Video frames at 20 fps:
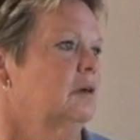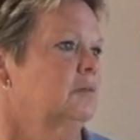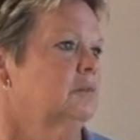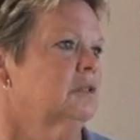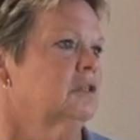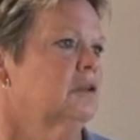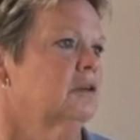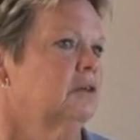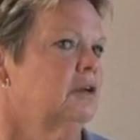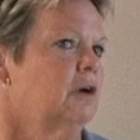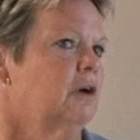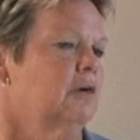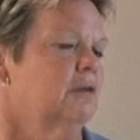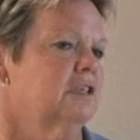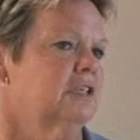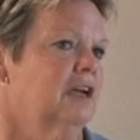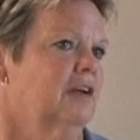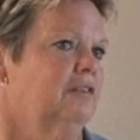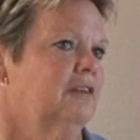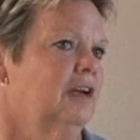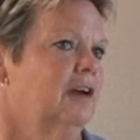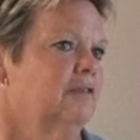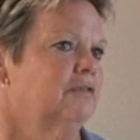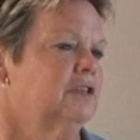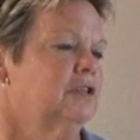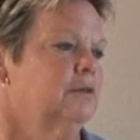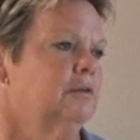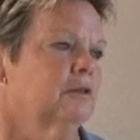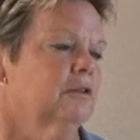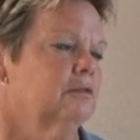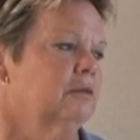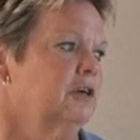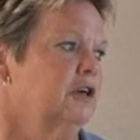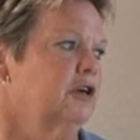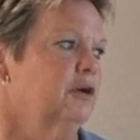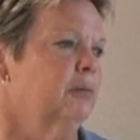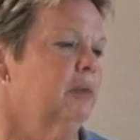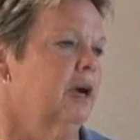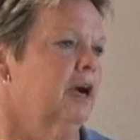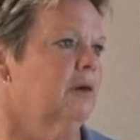So you always have to have 2 or 3 in
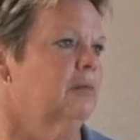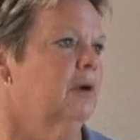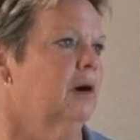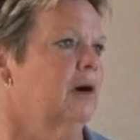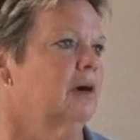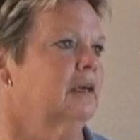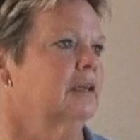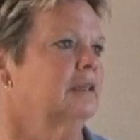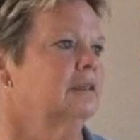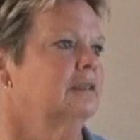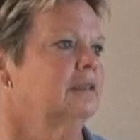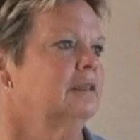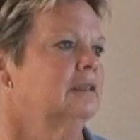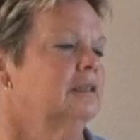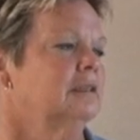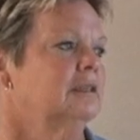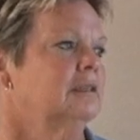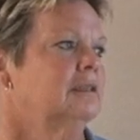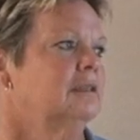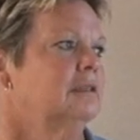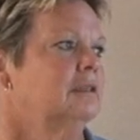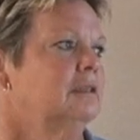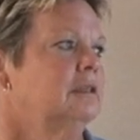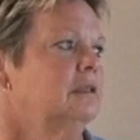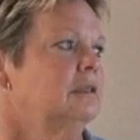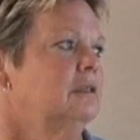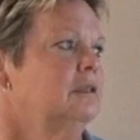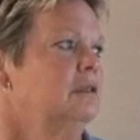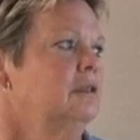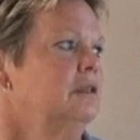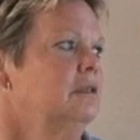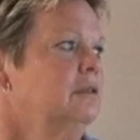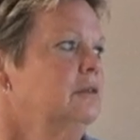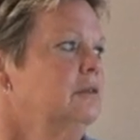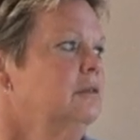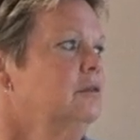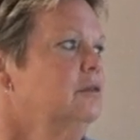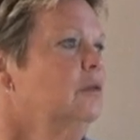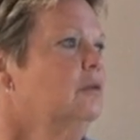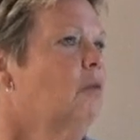your back pocket.
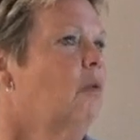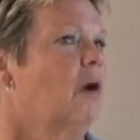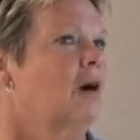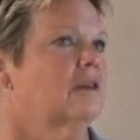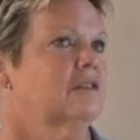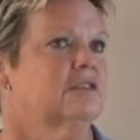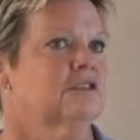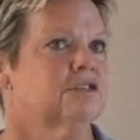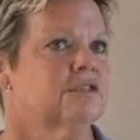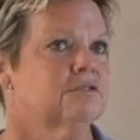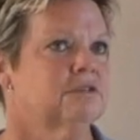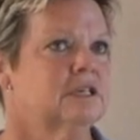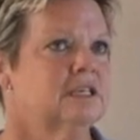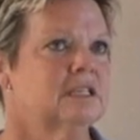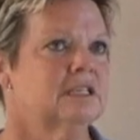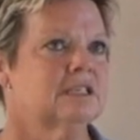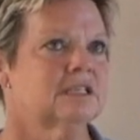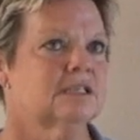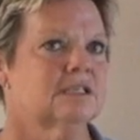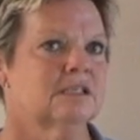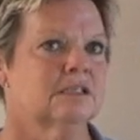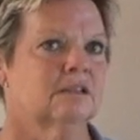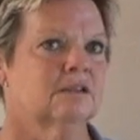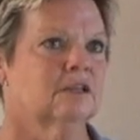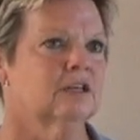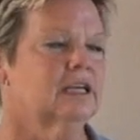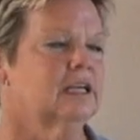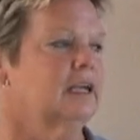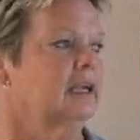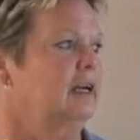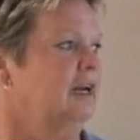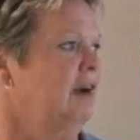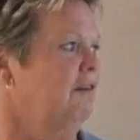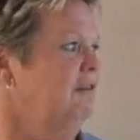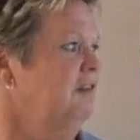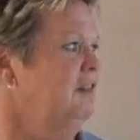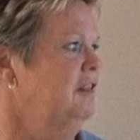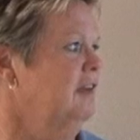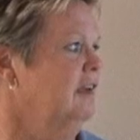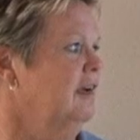You walk the streets looking at
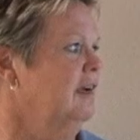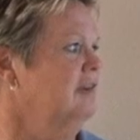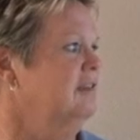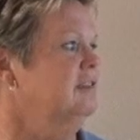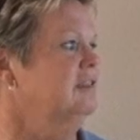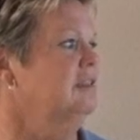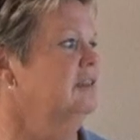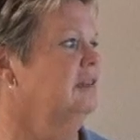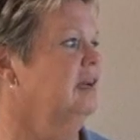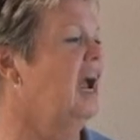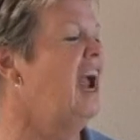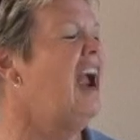everything as,